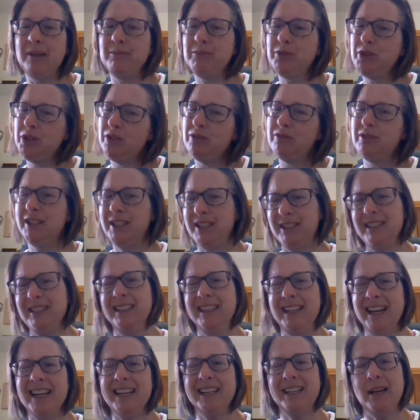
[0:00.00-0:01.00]
I'm
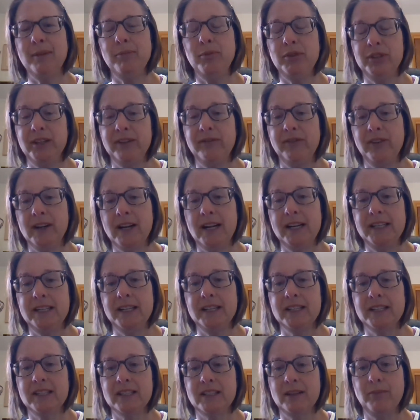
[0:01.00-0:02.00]
got a couple different
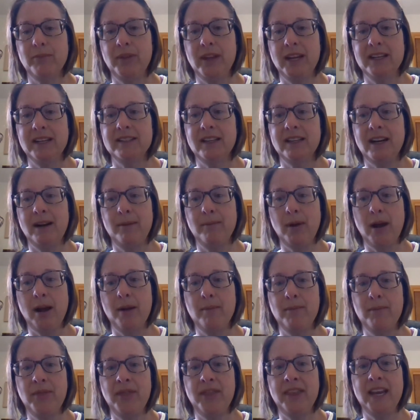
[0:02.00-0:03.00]
ideas of some things that
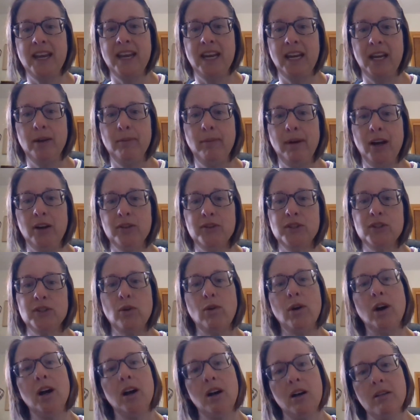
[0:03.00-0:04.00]
I'm thinking about,
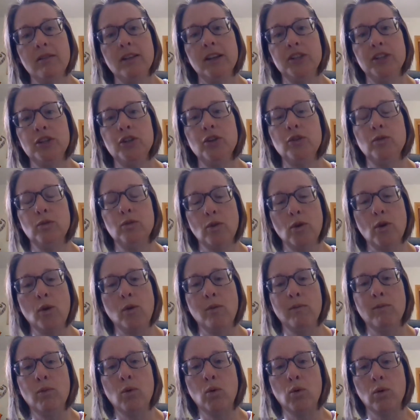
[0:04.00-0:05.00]
so I'll let you
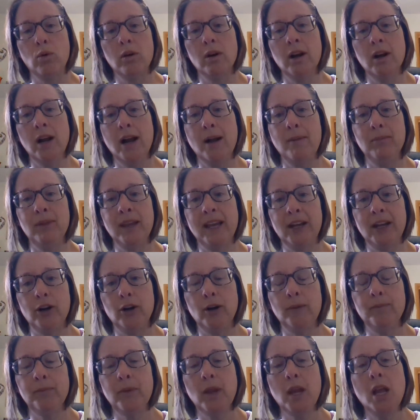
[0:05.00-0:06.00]
know more
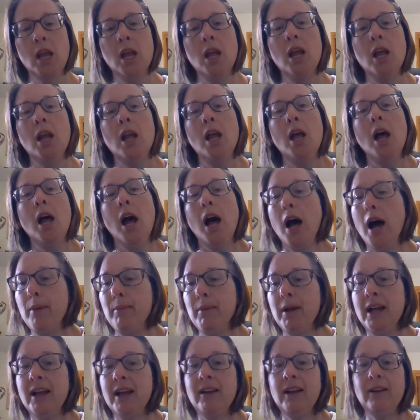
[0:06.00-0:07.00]
later.
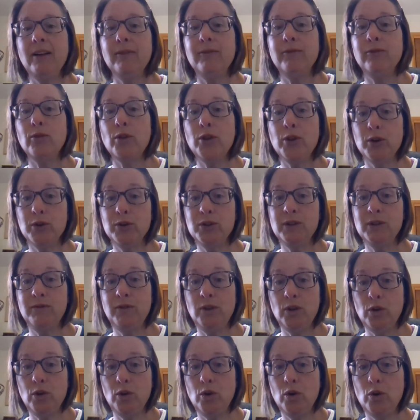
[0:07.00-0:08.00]
For those
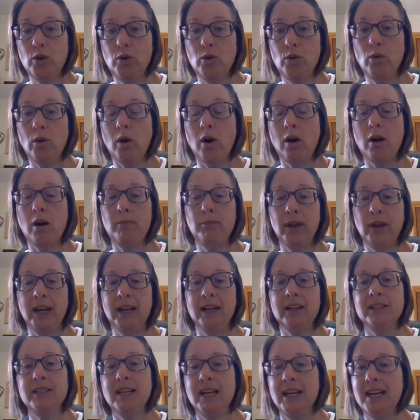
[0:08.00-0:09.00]
of you who are
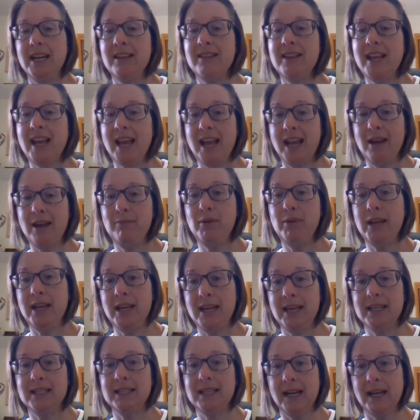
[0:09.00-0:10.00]
planning on taking the
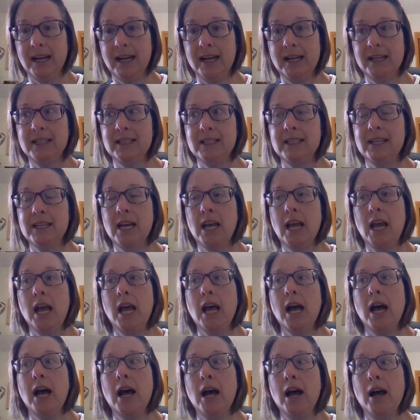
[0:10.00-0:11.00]
AP test,
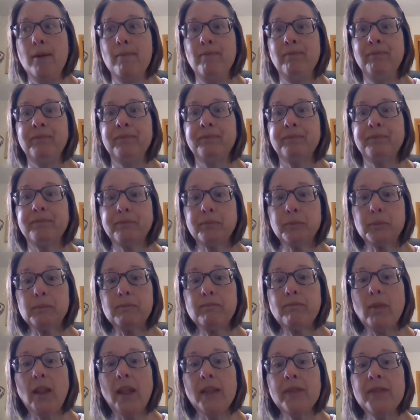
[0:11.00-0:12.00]

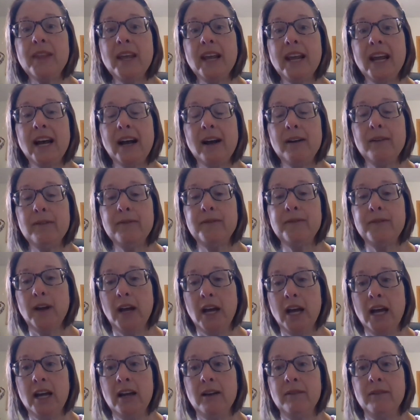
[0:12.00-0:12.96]
they have